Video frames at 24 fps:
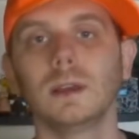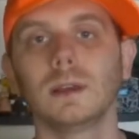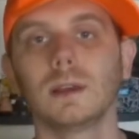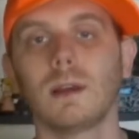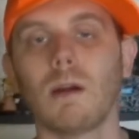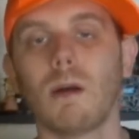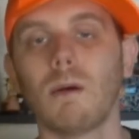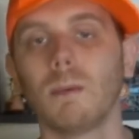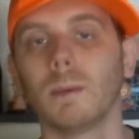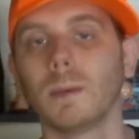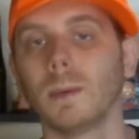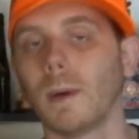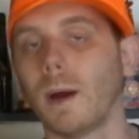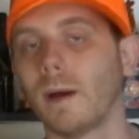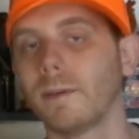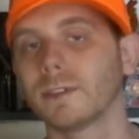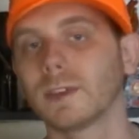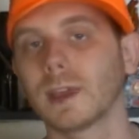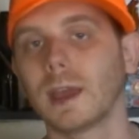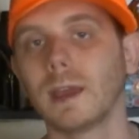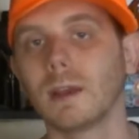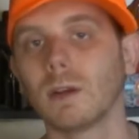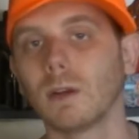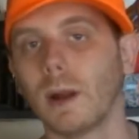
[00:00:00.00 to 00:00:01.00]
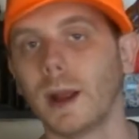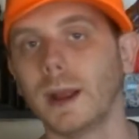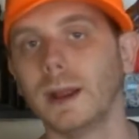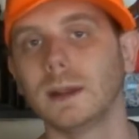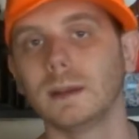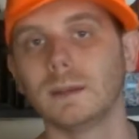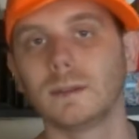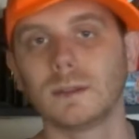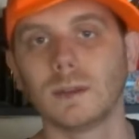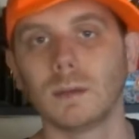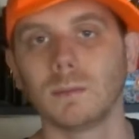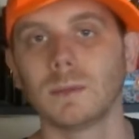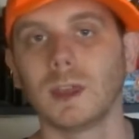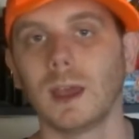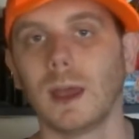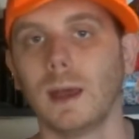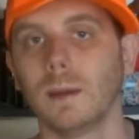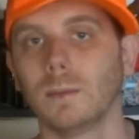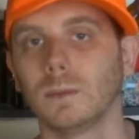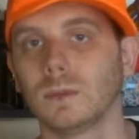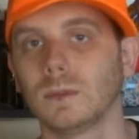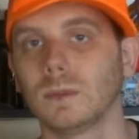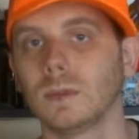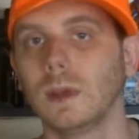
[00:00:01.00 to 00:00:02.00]
going off to get graded
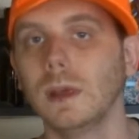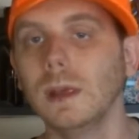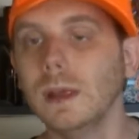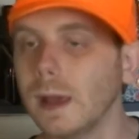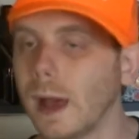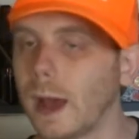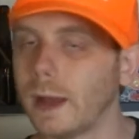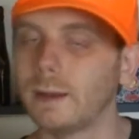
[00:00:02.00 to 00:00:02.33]
sometimes.